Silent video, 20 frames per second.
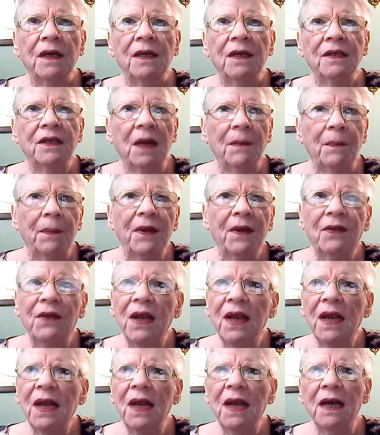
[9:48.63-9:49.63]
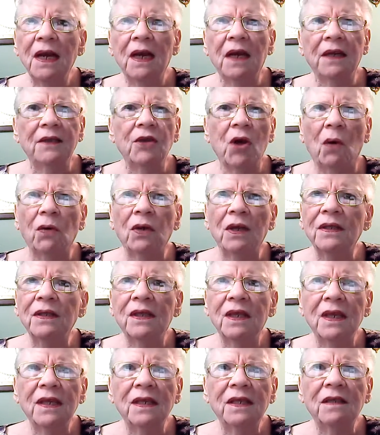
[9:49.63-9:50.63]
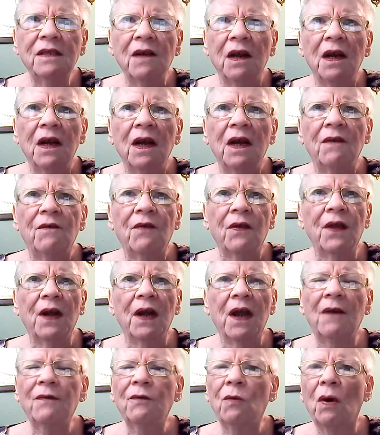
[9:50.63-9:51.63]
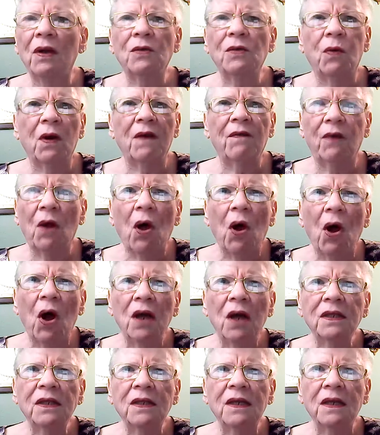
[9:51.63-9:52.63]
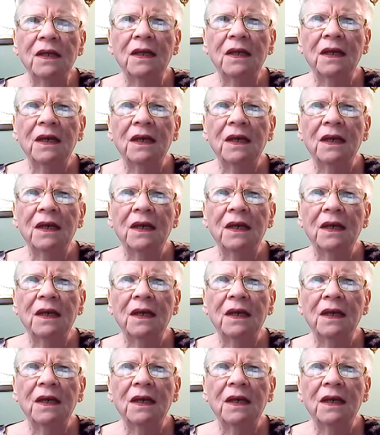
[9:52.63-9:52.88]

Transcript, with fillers: sympathy, condolences for the loved ones we've lost,